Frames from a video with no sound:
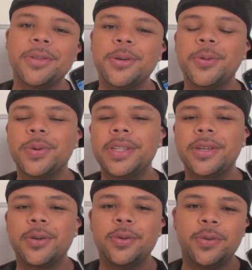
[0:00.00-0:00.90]
with two
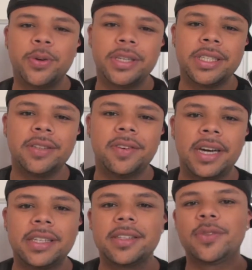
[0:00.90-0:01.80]
really cool 4G
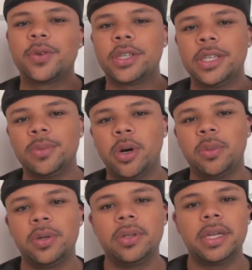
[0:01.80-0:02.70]
devices for
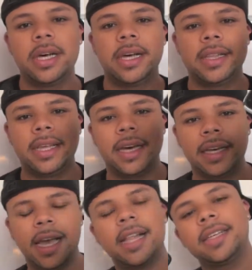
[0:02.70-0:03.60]
T-Mobile,
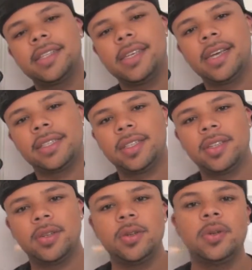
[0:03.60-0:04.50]
the Galaxy
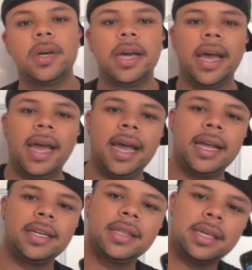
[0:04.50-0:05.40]
S2
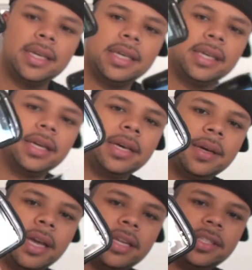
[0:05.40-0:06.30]
and the
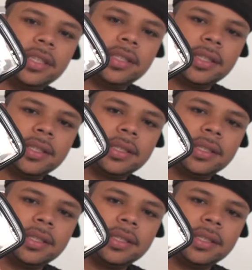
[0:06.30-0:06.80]
HTC